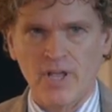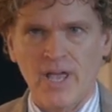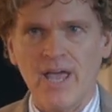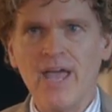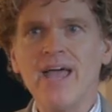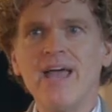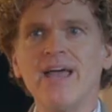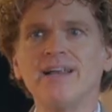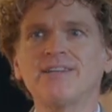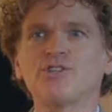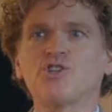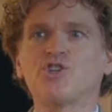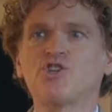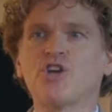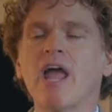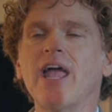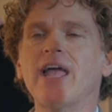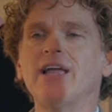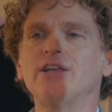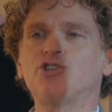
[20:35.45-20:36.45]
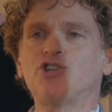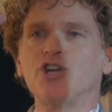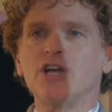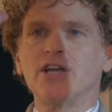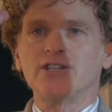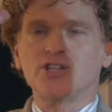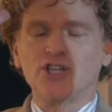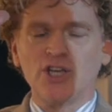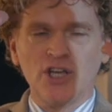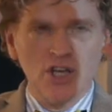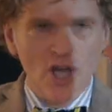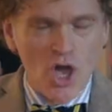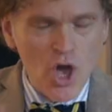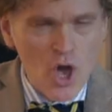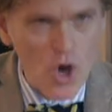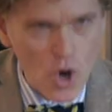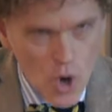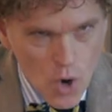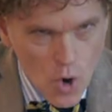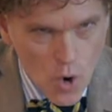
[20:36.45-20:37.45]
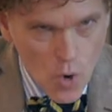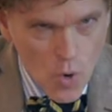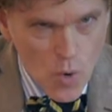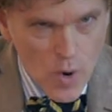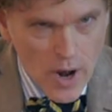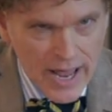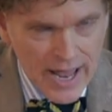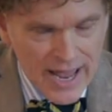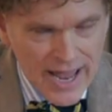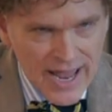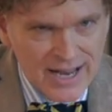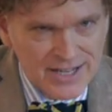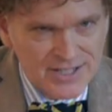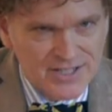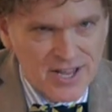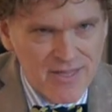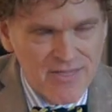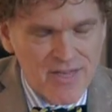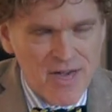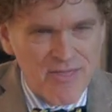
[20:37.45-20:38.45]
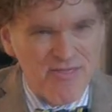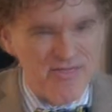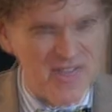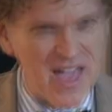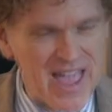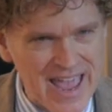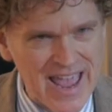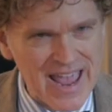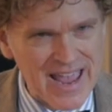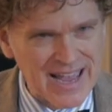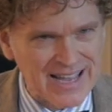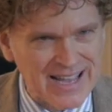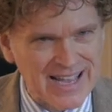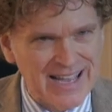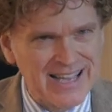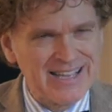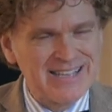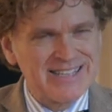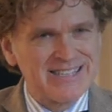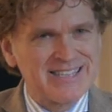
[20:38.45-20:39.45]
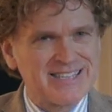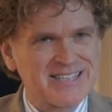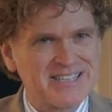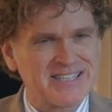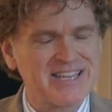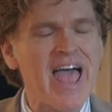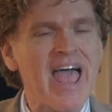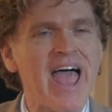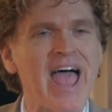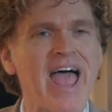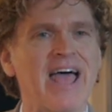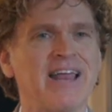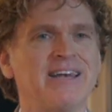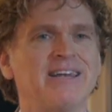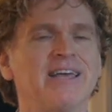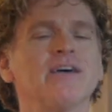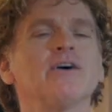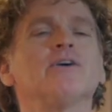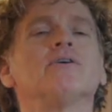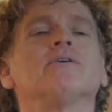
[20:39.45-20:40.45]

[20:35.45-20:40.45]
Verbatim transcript: It changes you into the thing said.